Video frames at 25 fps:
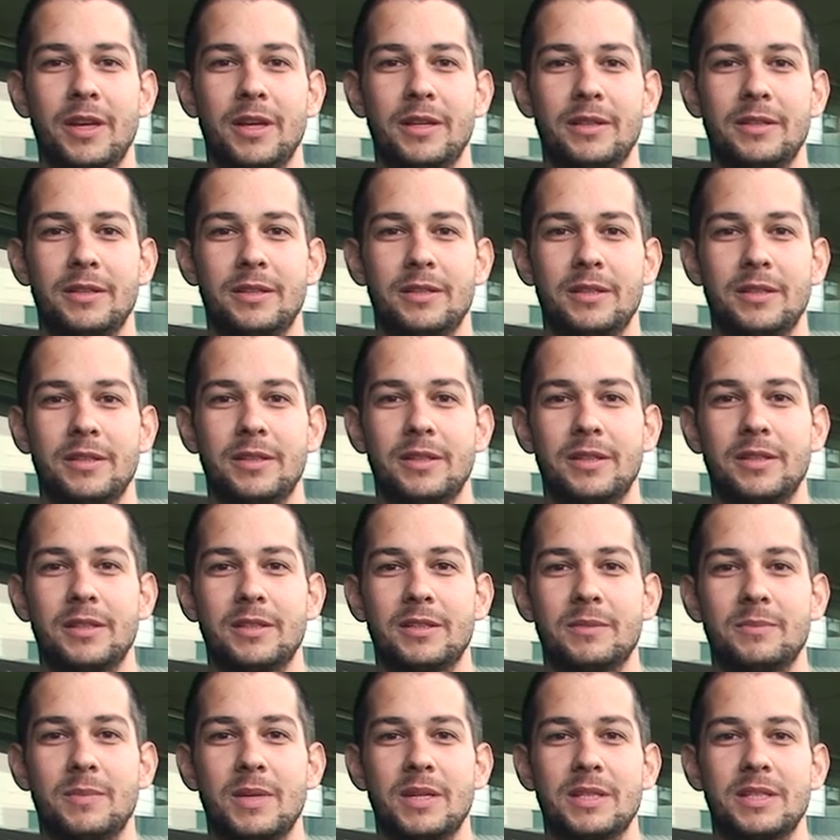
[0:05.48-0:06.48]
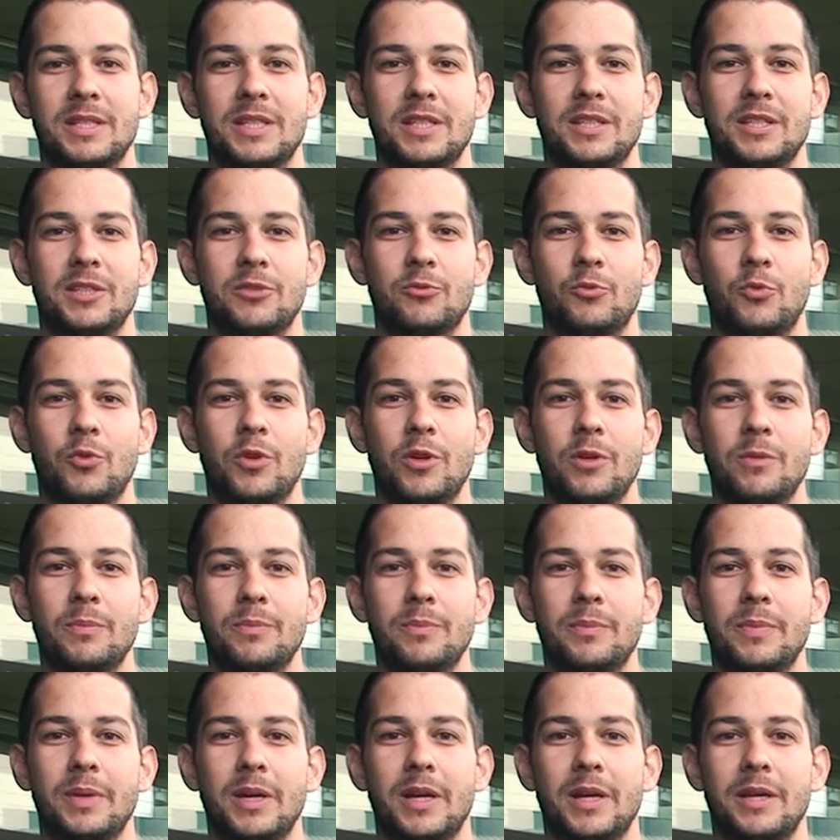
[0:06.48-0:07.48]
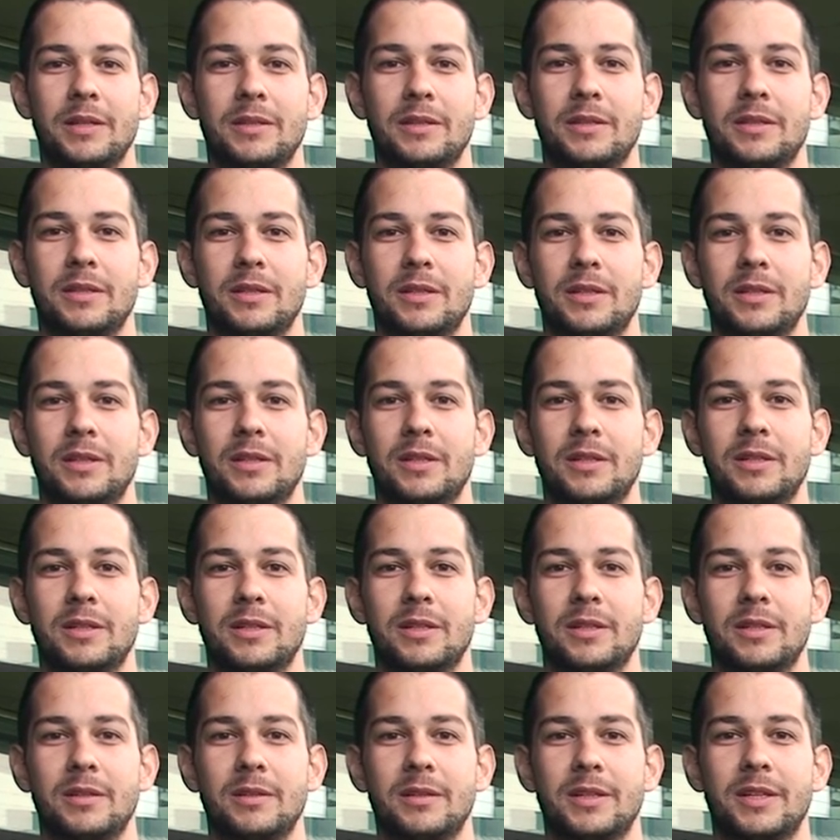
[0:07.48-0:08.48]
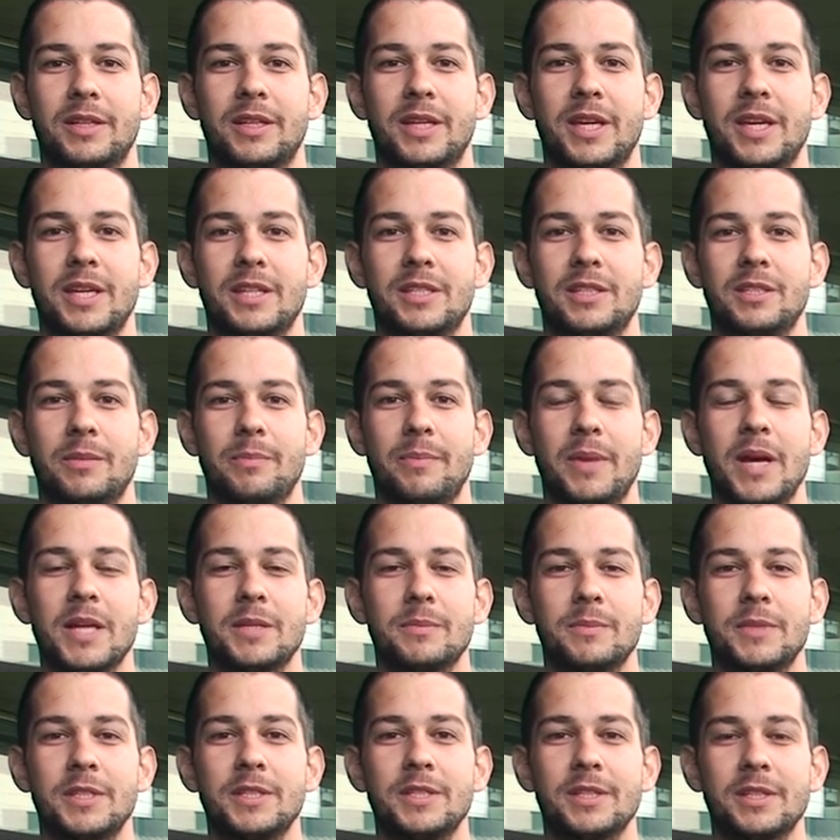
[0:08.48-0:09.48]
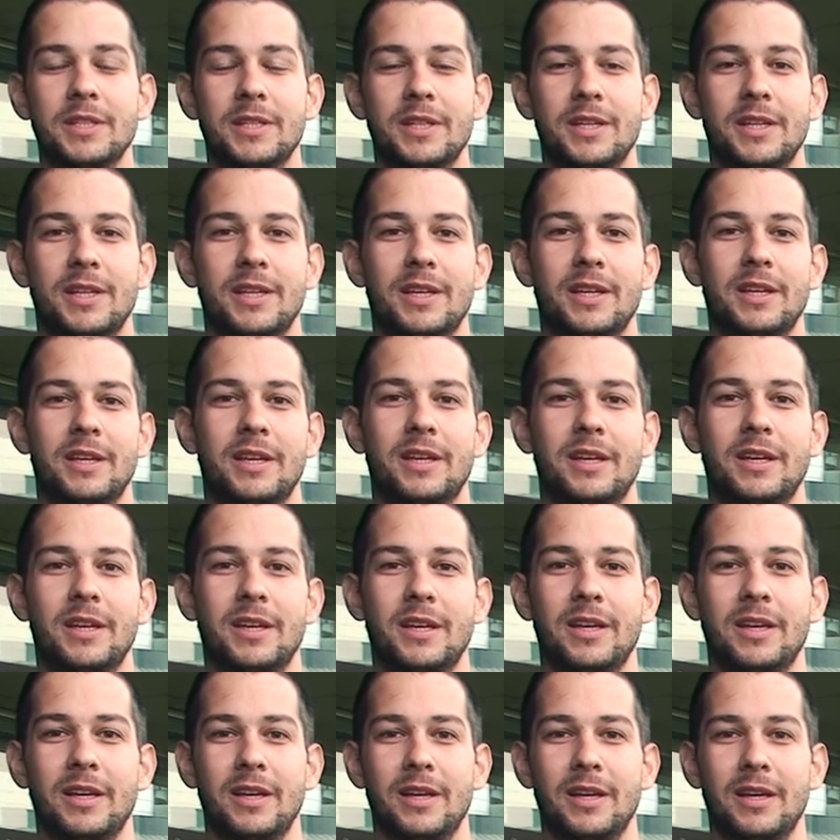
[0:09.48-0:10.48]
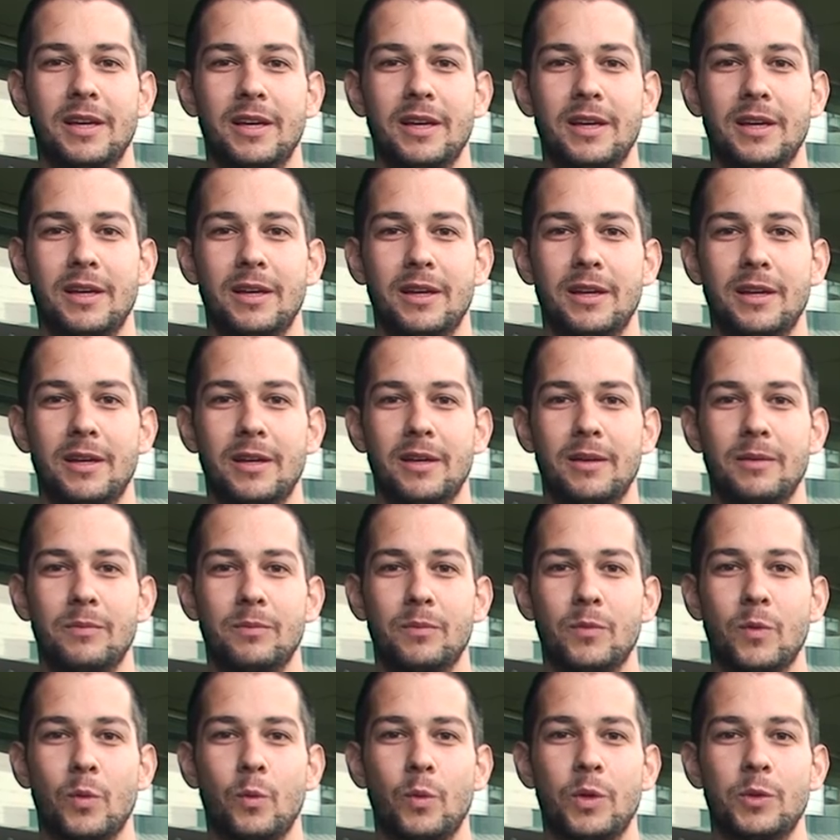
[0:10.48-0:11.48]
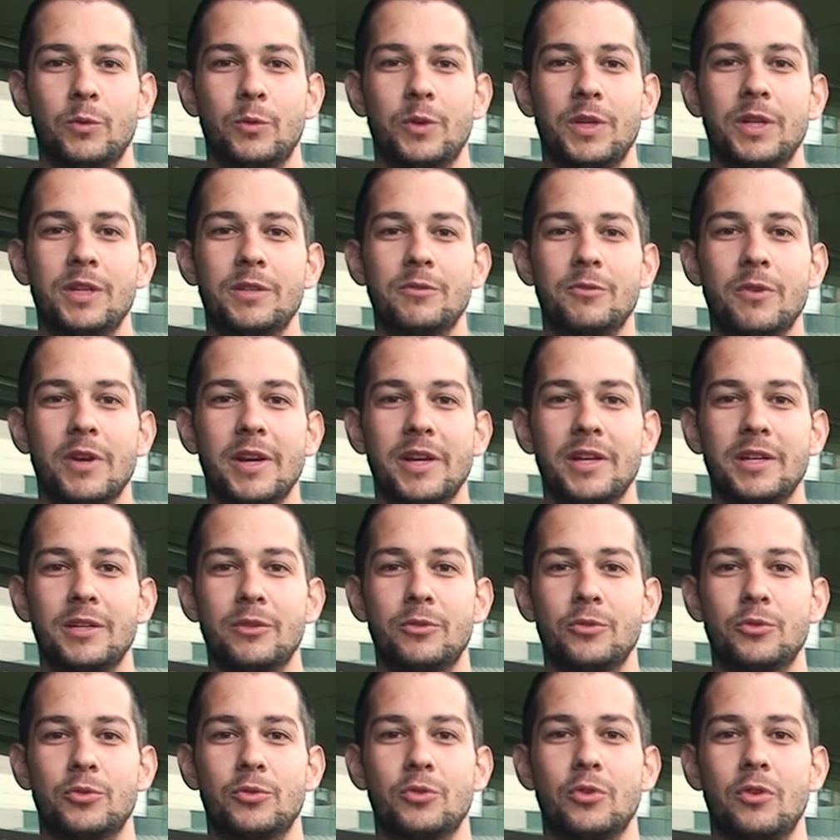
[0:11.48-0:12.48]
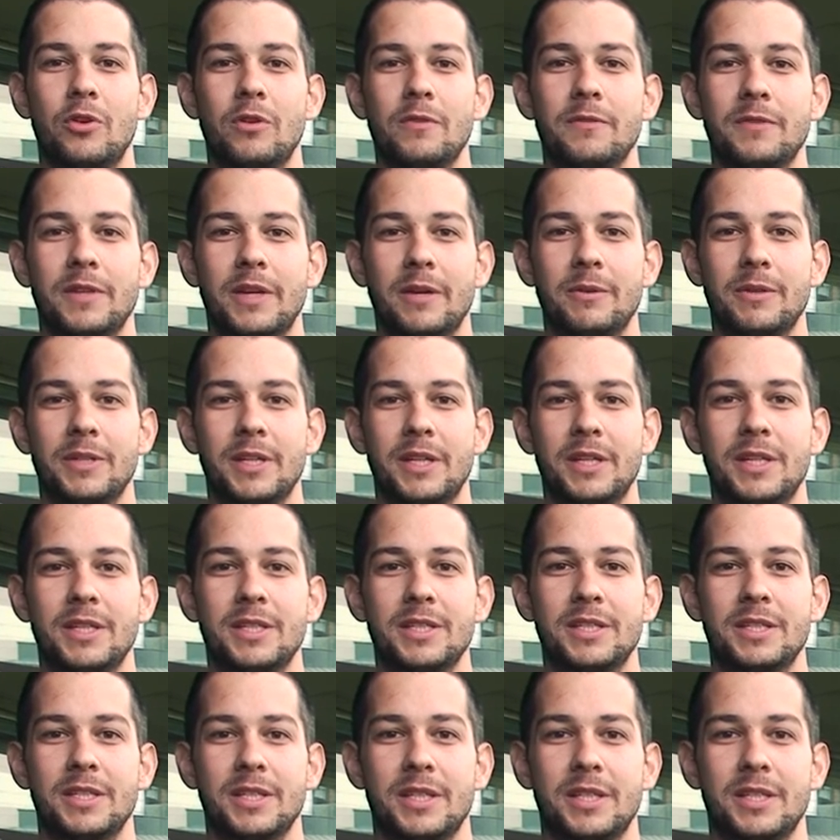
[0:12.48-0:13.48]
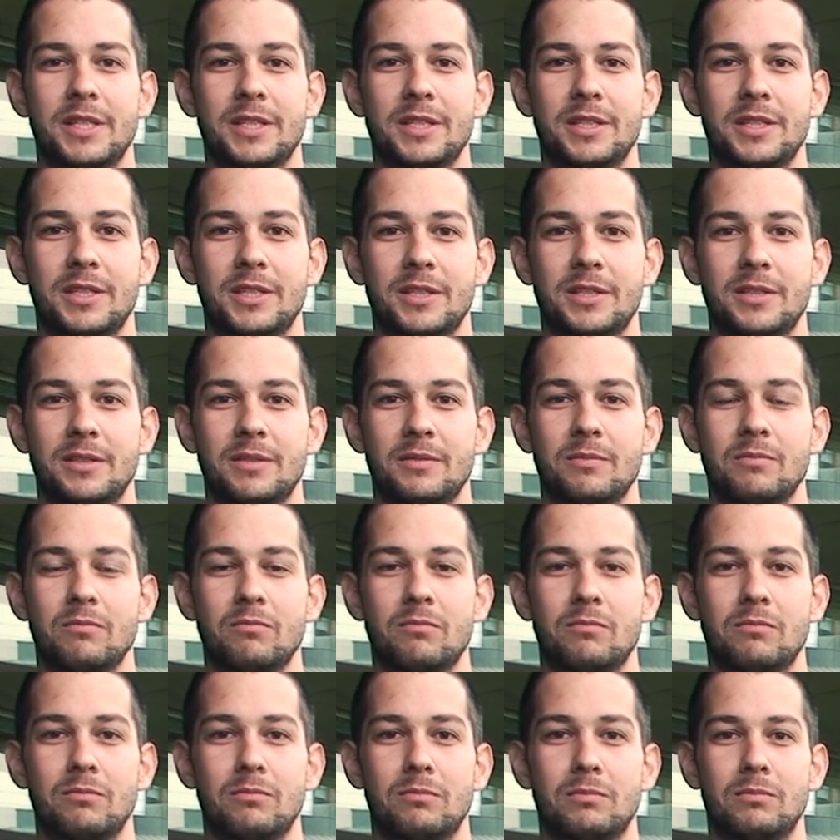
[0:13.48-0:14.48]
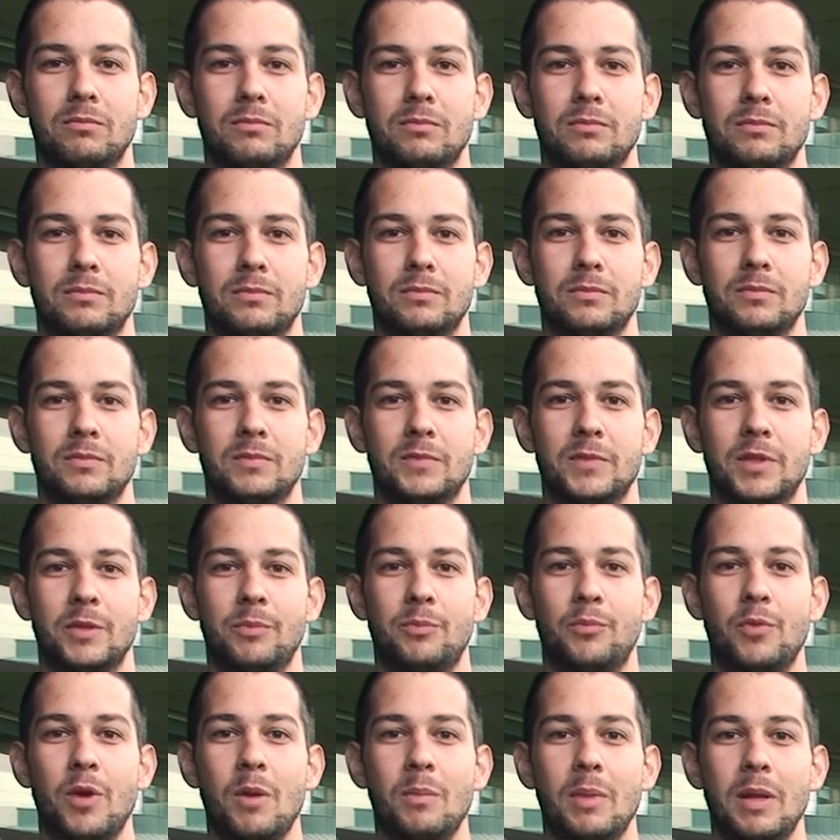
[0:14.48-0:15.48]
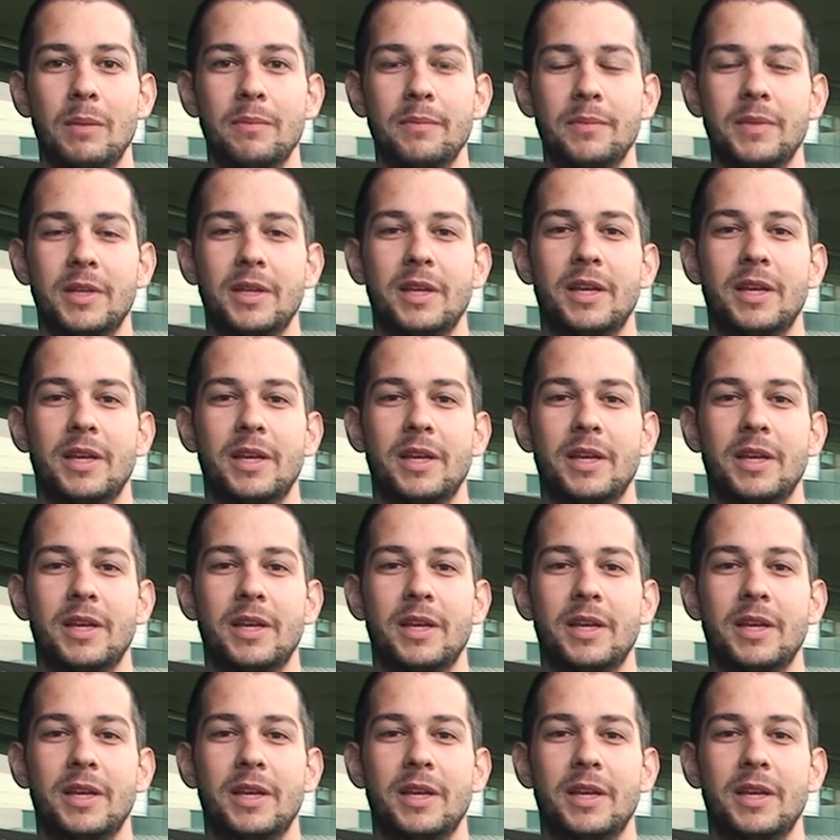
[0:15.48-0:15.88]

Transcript: at the Smart Cities Group at the CASE department. Uh, what we are trying to solve nowadays is um, the problem